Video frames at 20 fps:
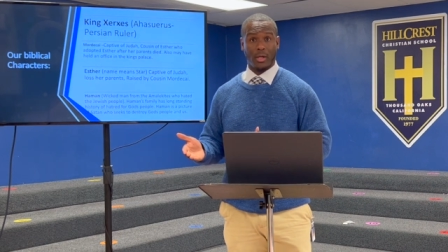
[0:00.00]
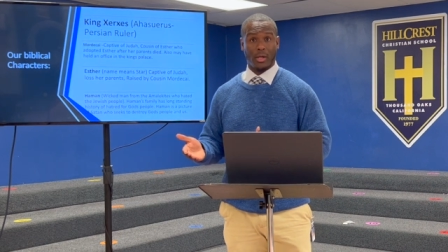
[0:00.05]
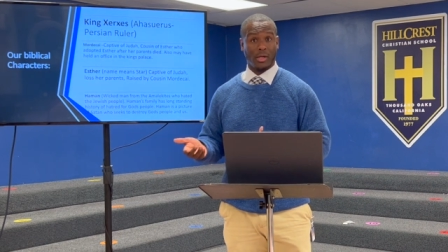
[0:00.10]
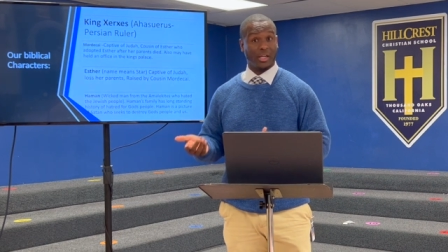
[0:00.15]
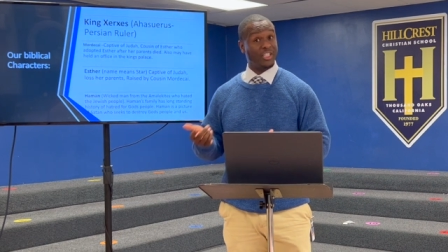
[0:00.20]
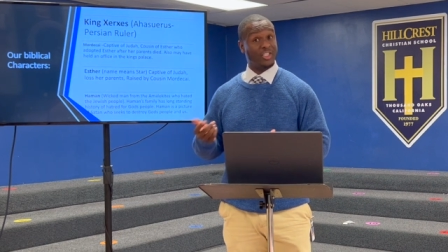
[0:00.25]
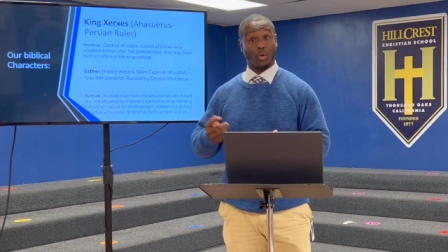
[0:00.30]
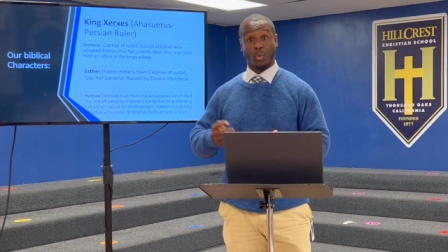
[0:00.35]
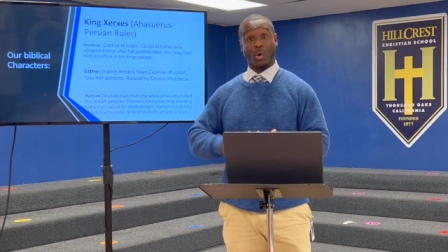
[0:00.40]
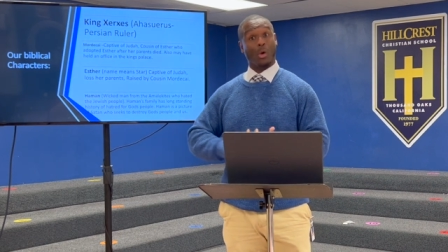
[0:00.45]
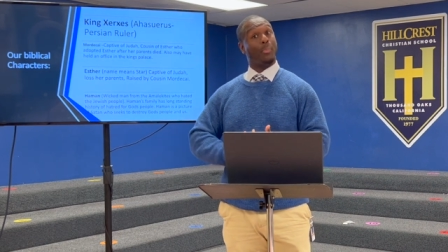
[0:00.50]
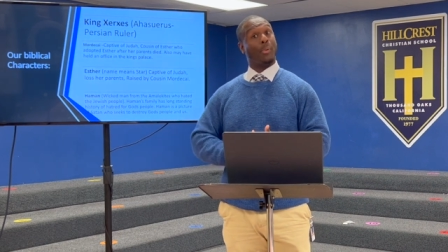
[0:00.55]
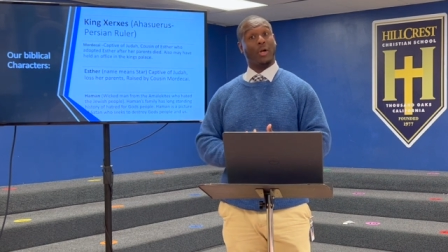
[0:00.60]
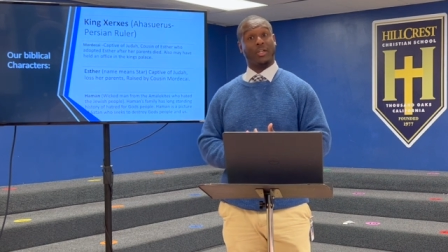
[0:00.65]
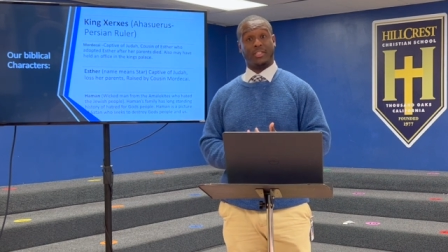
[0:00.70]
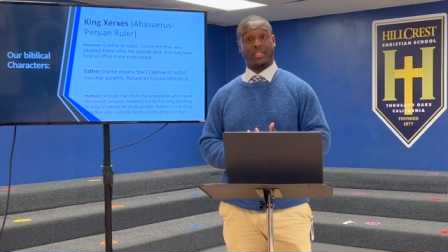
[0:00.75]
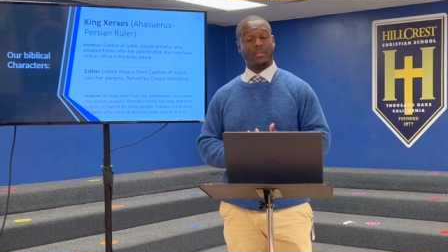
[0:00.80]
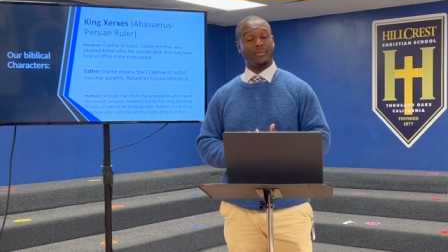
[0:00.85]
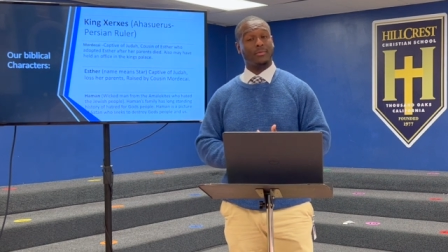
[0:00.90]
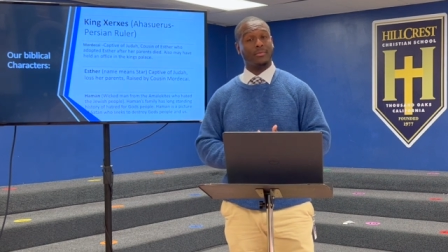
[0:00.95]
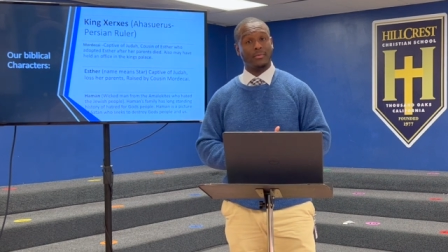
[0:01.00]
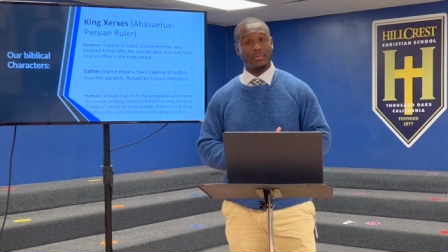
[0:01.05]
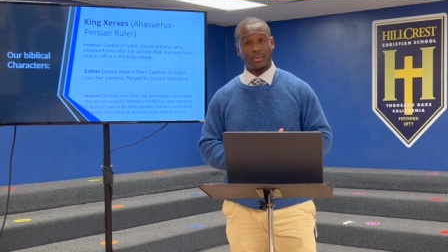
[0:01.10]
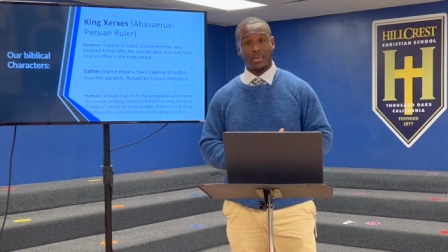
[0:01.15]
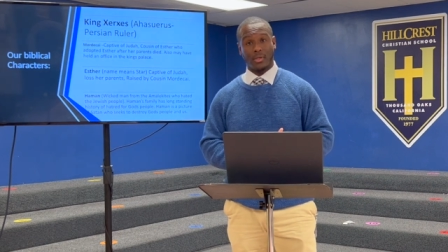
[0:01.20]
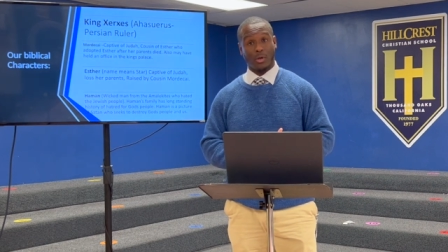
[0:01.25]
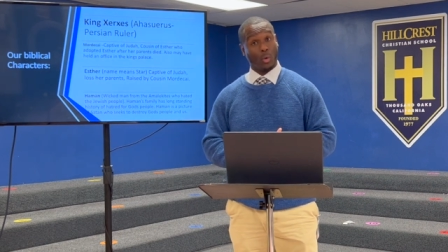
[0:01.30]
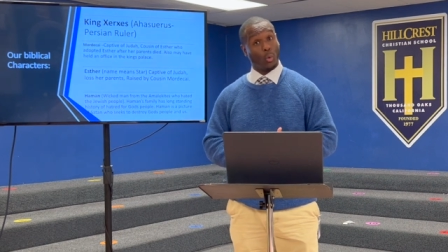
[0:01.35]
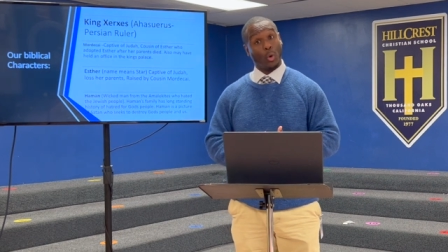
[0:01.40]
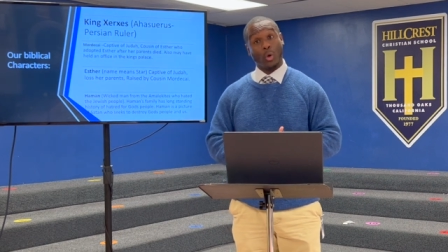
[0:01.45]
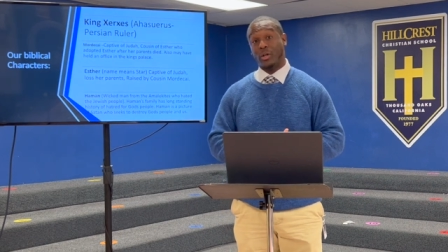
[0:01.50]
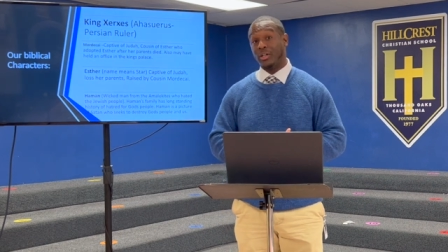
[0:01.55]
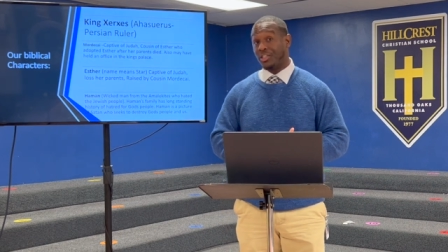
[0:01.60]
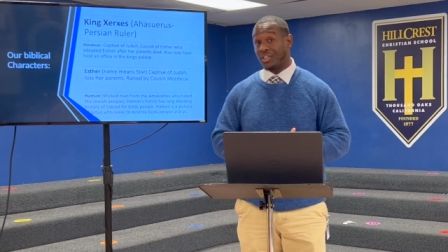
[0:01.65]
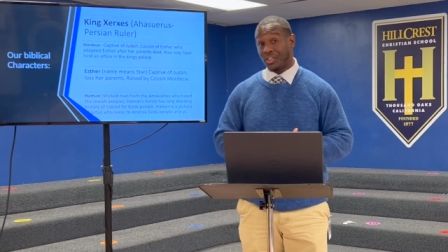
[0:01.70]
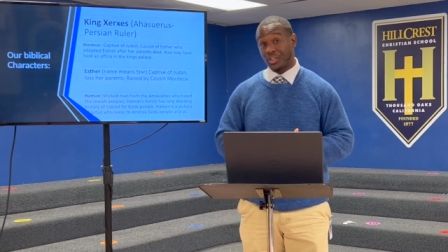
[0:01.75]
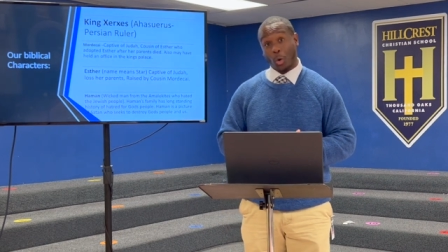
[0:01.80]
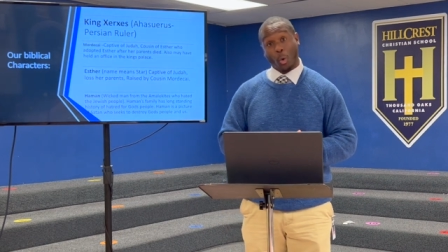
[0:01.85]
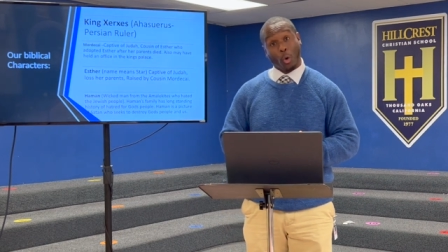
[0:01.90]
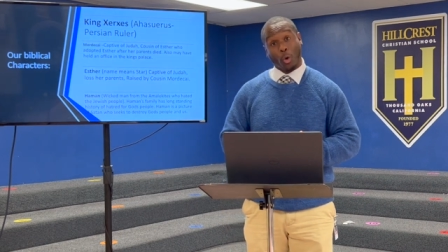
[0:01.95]
He's a real person, a real
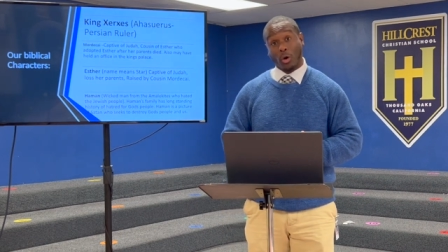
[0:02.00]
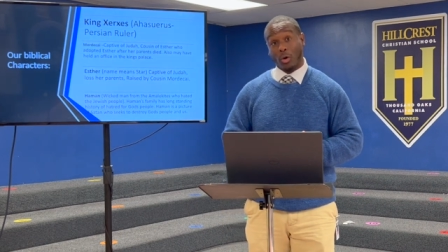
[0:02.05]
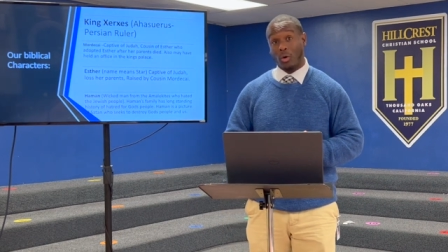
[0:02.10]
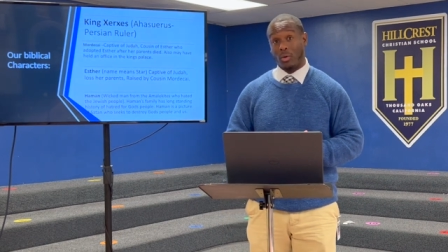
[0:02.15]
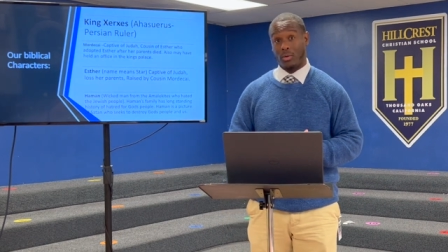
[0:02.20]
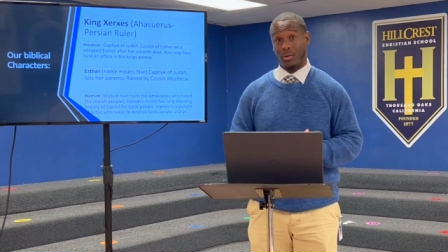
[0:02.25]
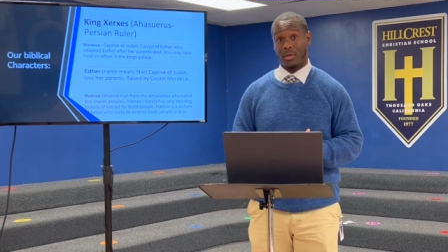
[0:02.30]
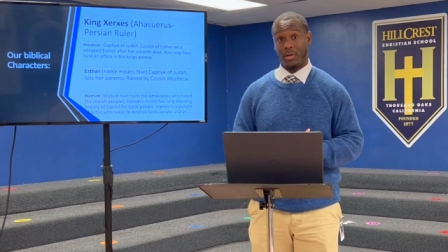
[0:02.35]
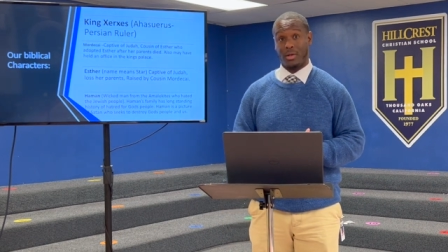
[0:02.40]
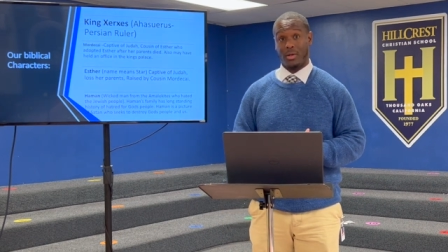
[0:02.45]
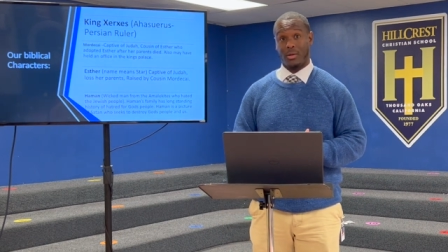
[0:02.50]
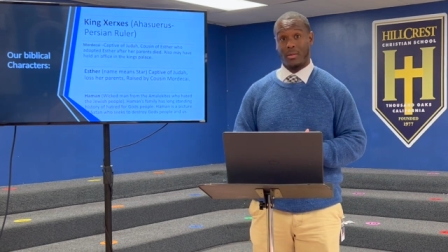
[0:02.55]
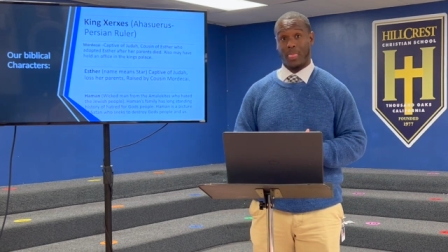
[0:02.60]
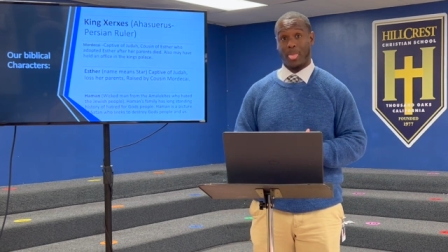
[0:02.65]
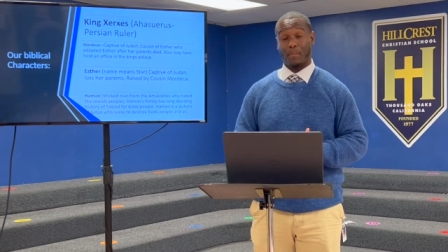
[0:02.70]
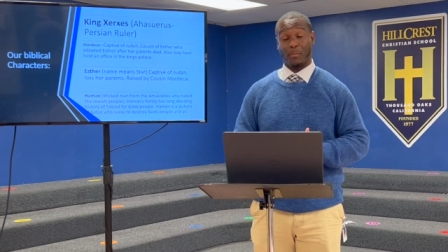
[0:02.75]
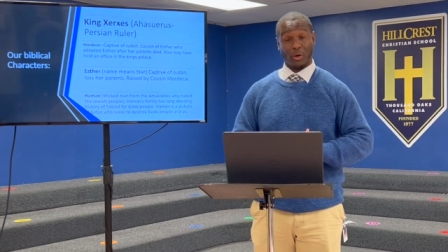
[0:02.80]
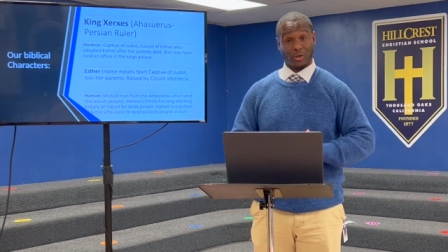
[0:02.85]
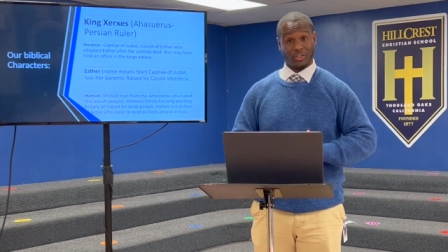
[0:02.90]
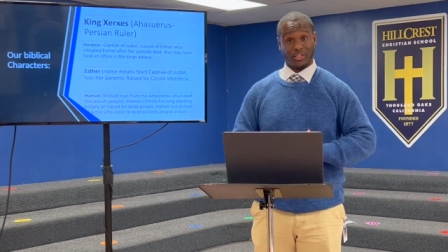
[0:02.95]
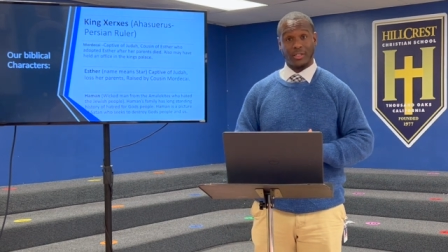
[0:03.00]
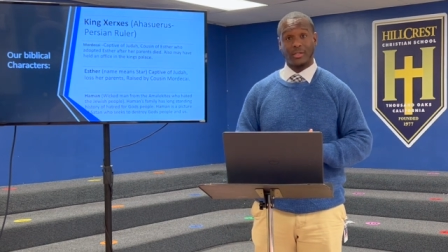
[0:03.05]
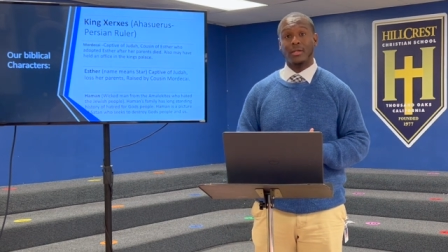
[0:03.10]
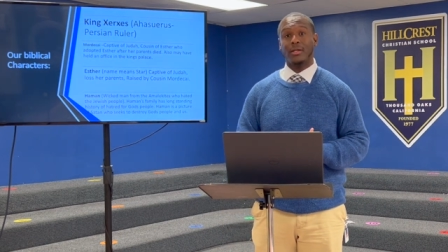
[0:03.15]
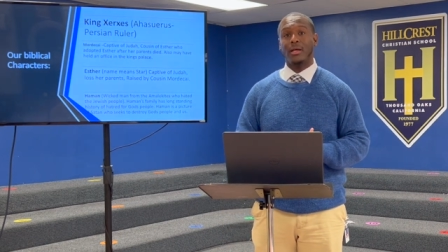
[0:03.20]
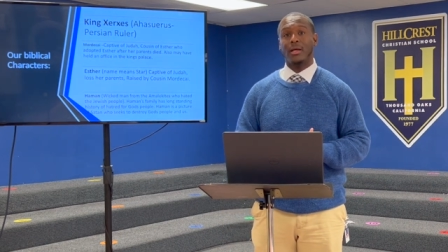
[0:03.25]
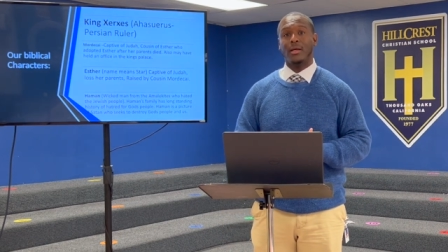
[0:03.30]
historical person.